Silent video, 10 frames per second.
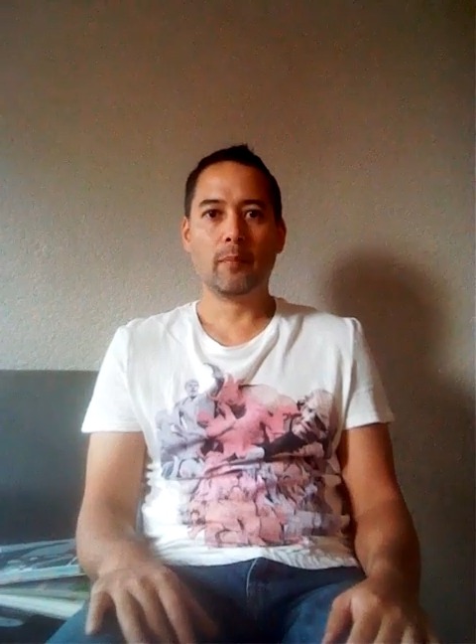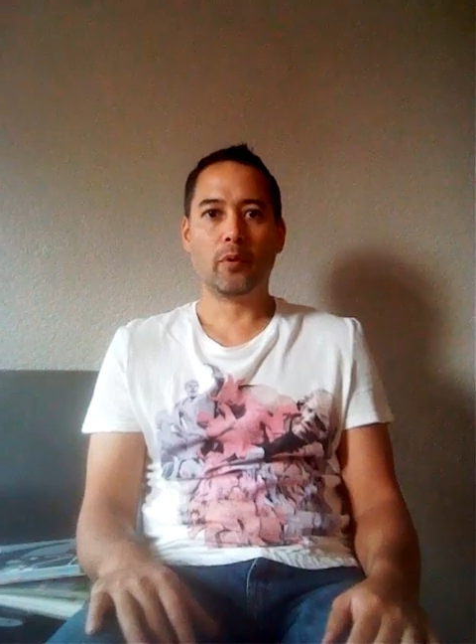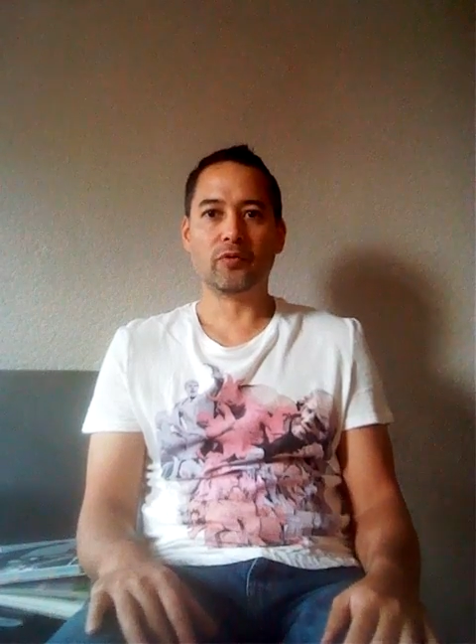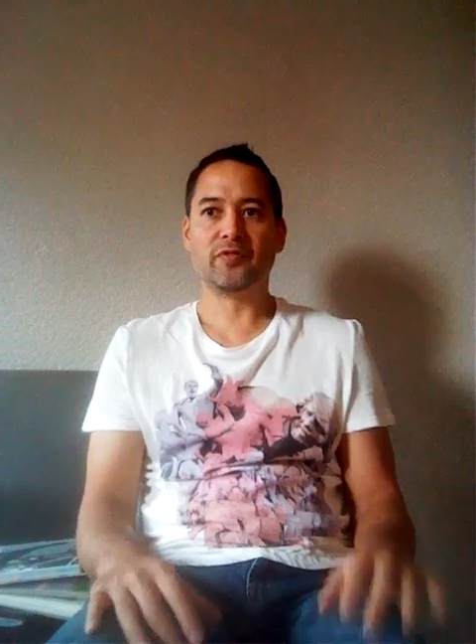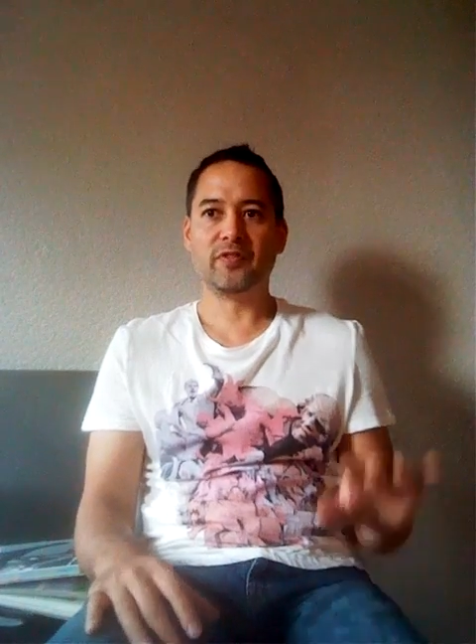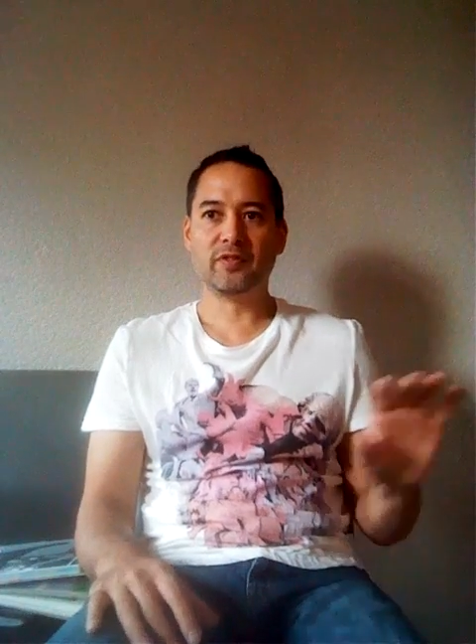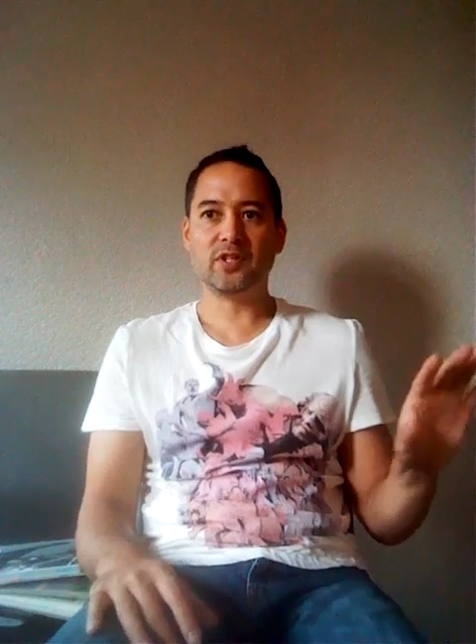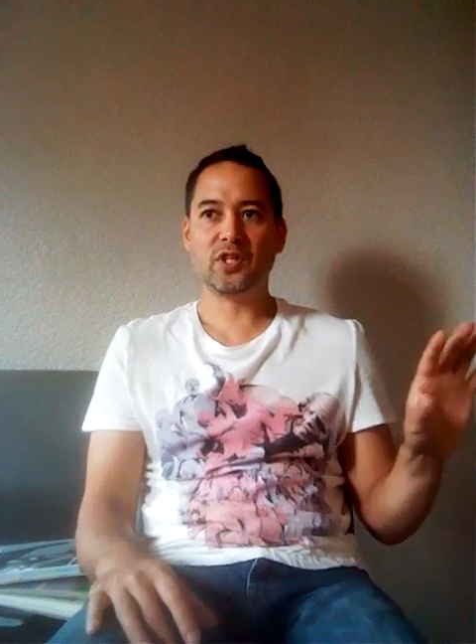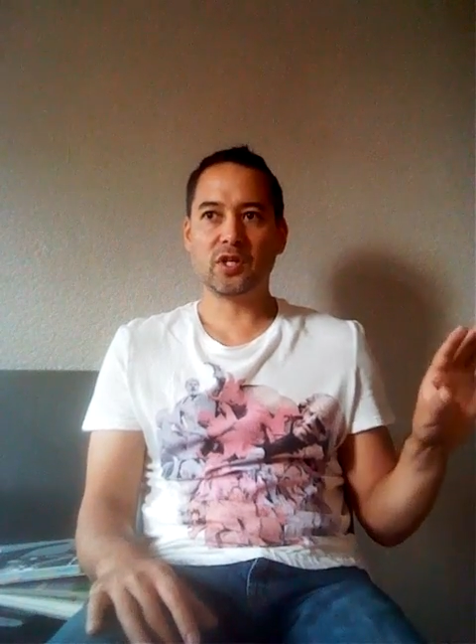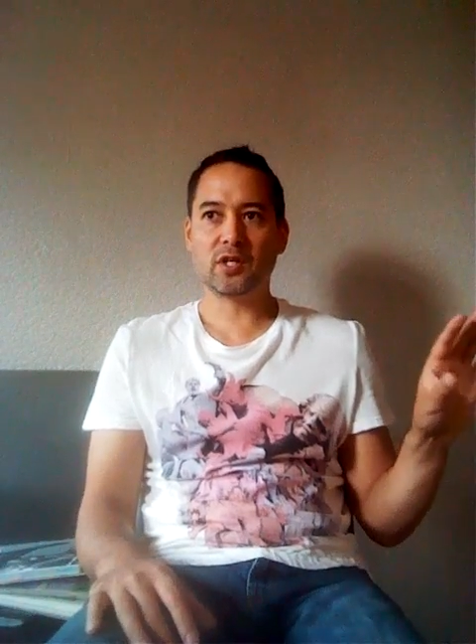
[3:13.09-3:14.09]
but
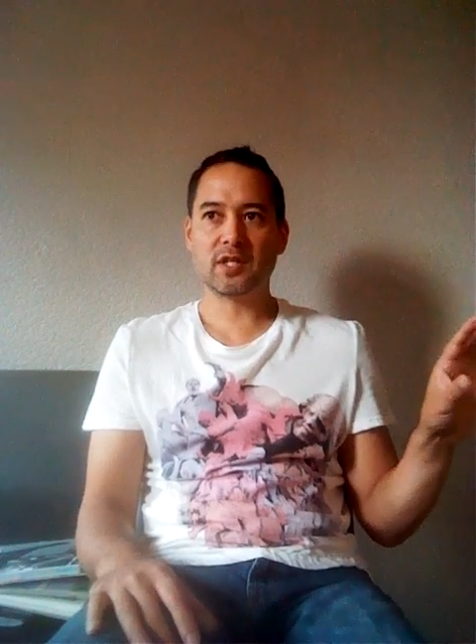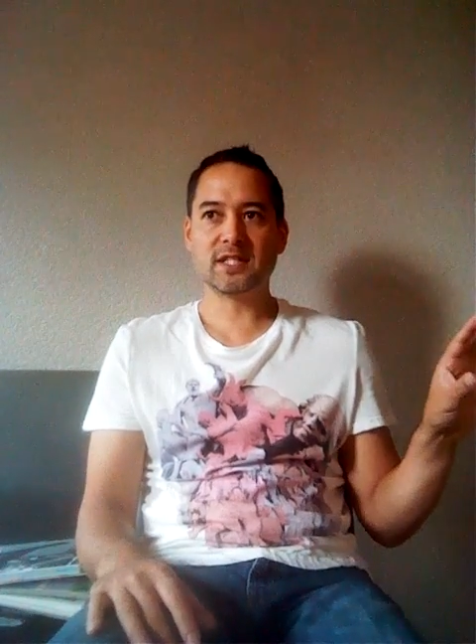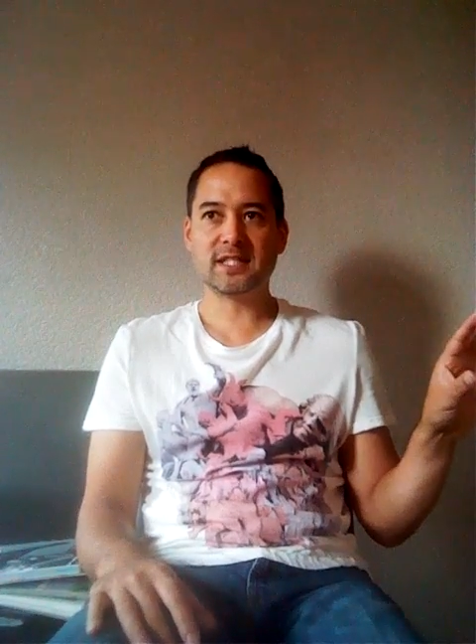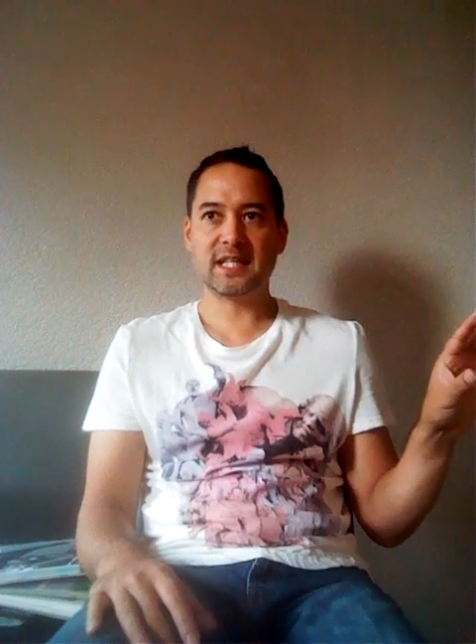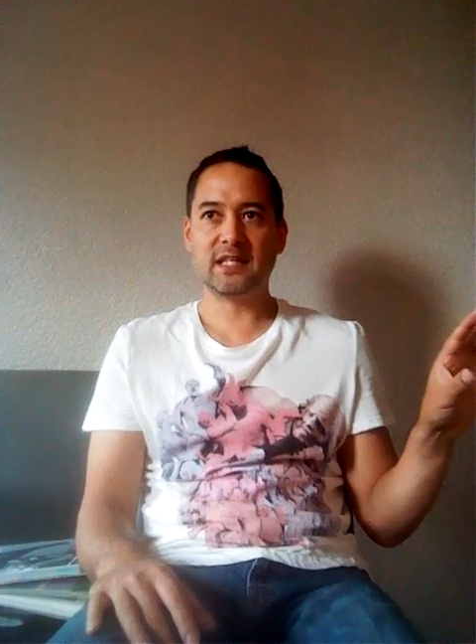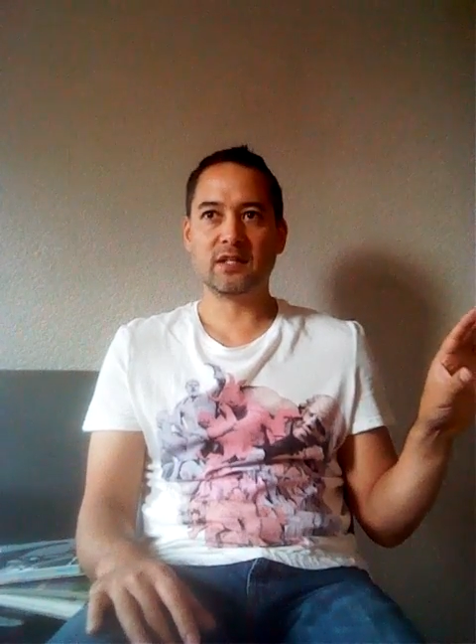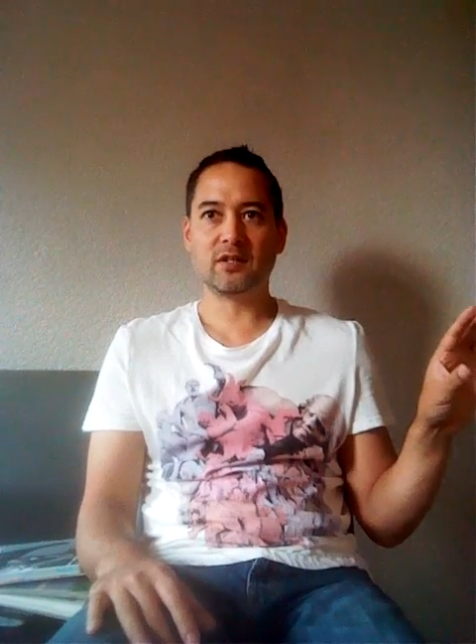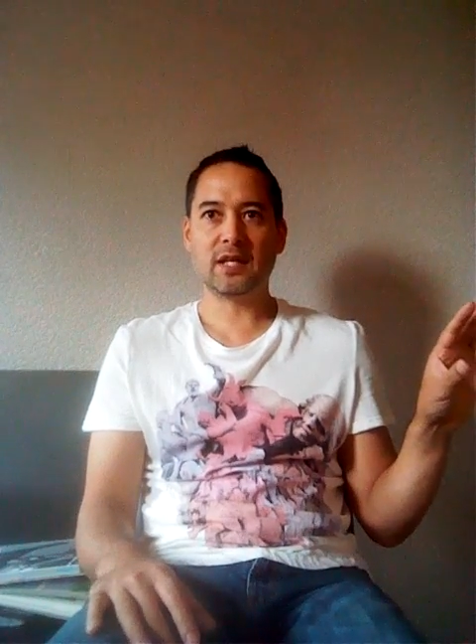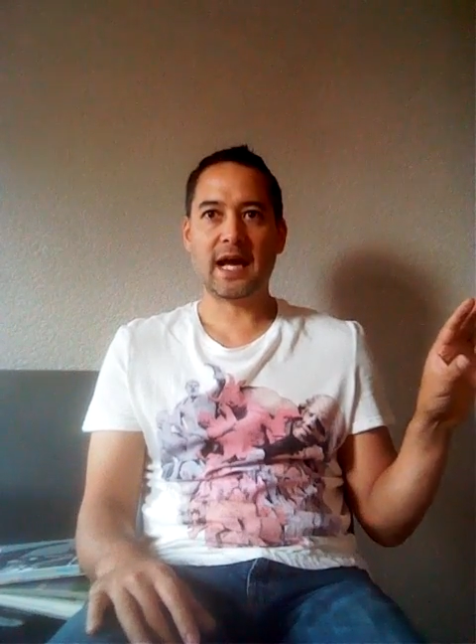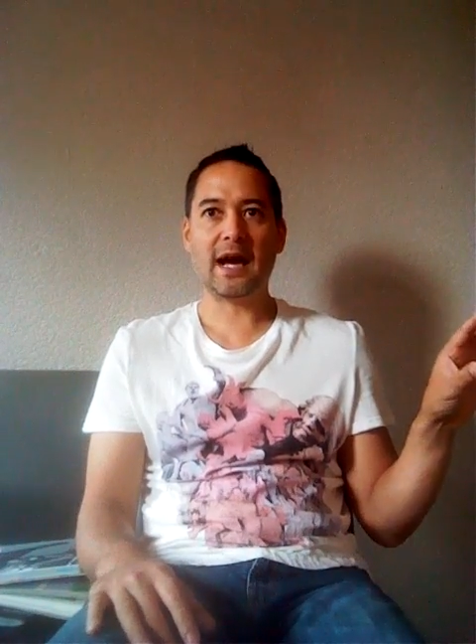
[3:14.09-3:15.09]
you can see
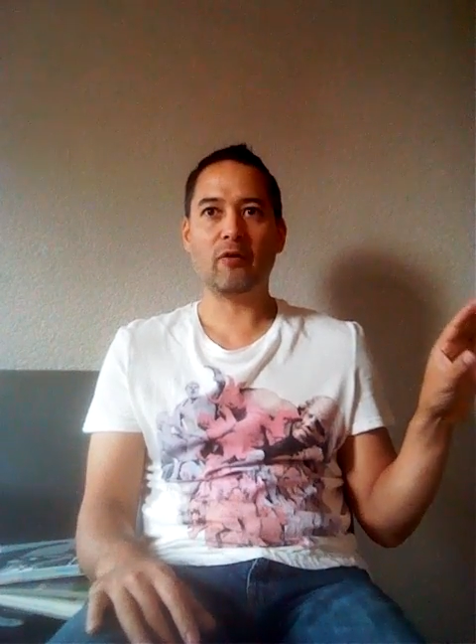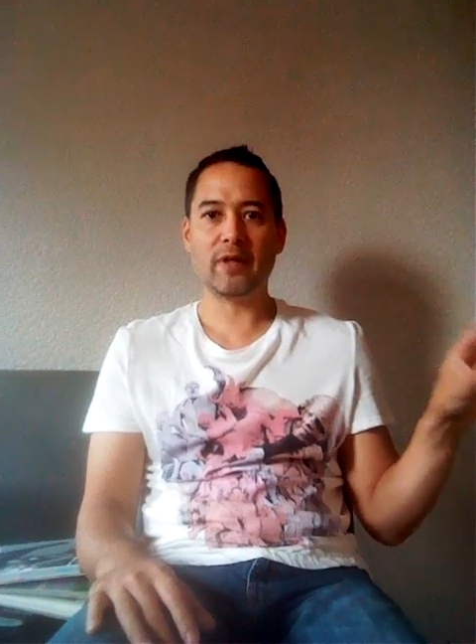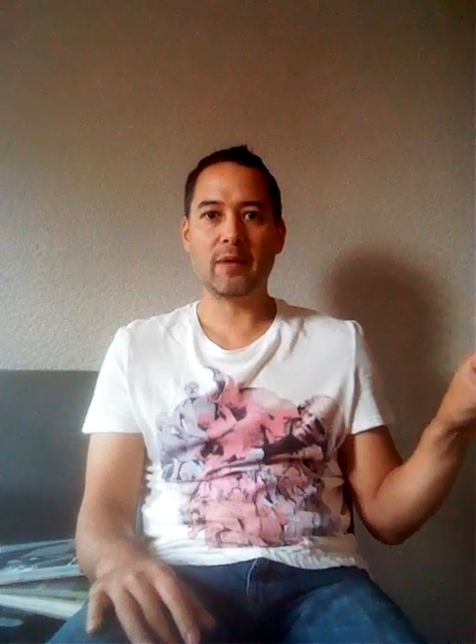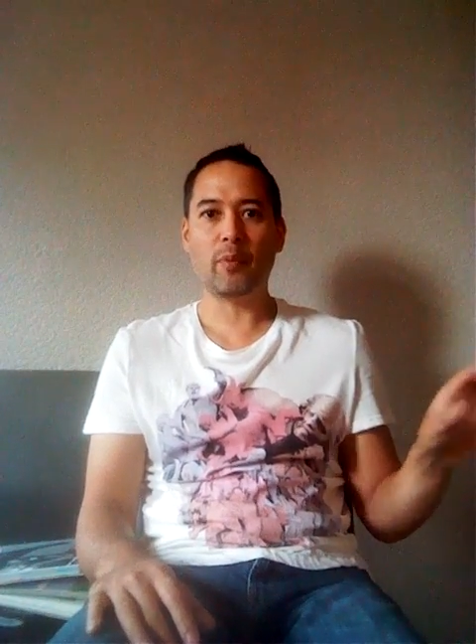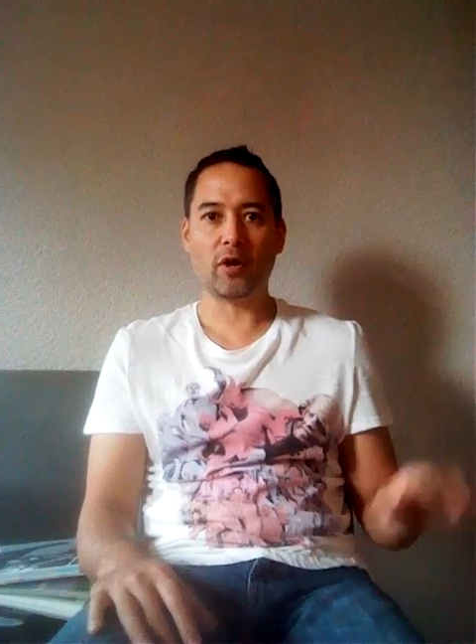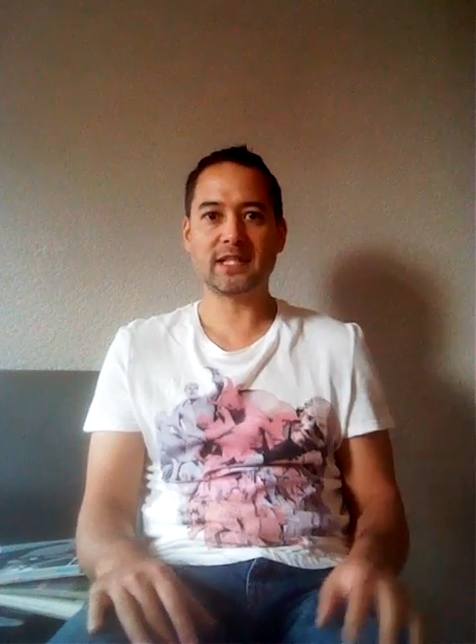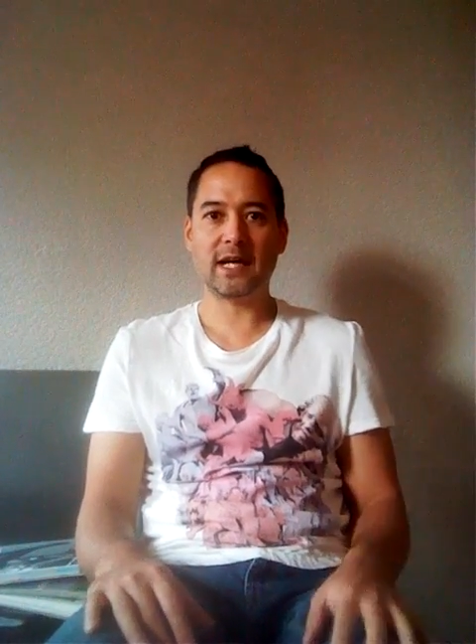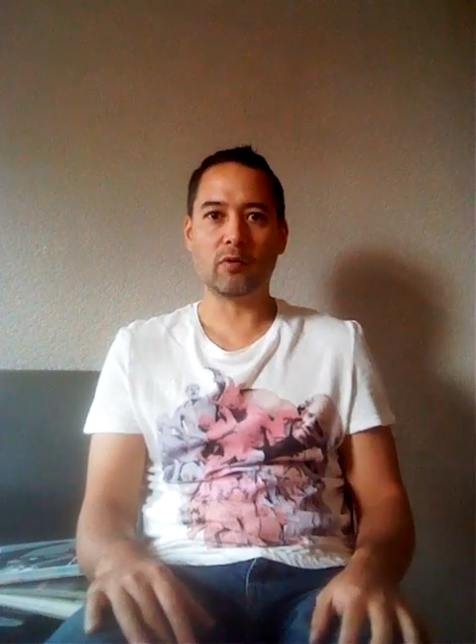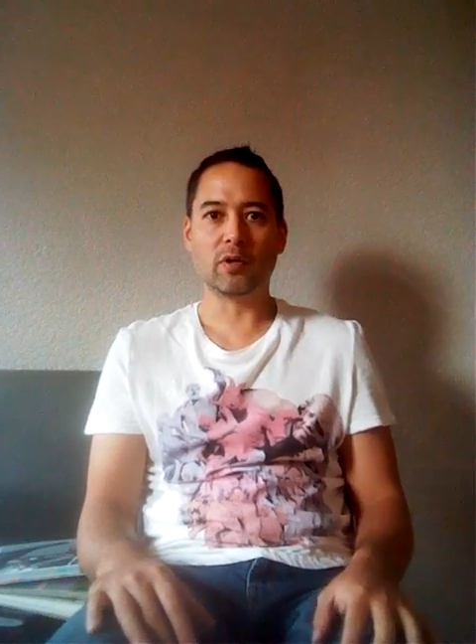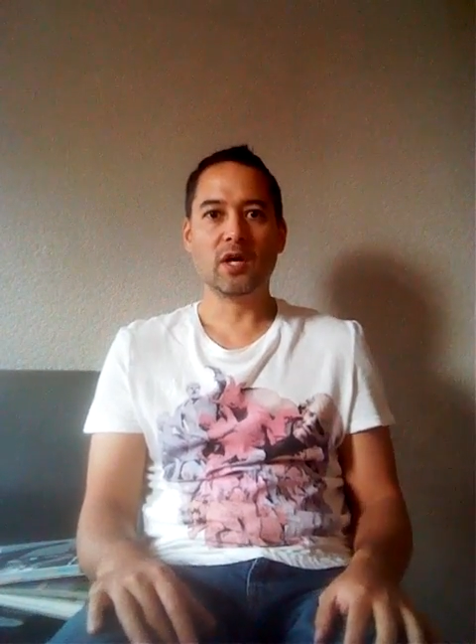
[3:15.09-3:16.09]
how they box
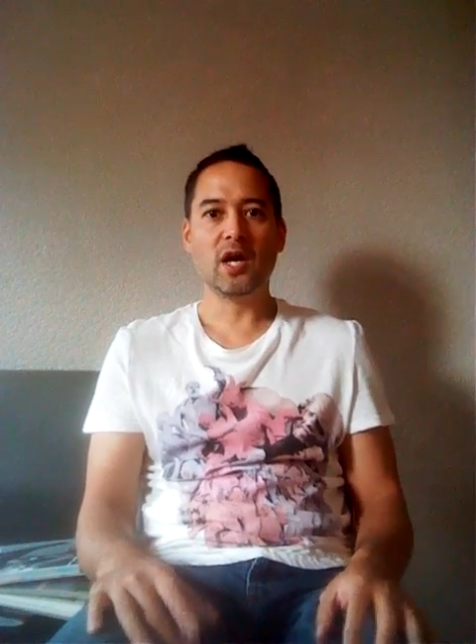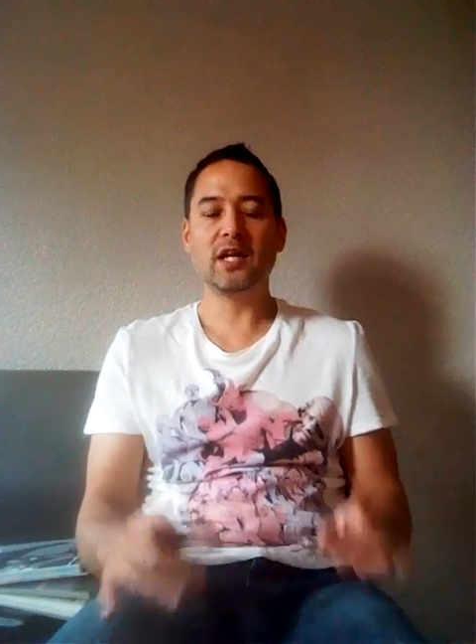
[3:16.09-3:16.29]
out.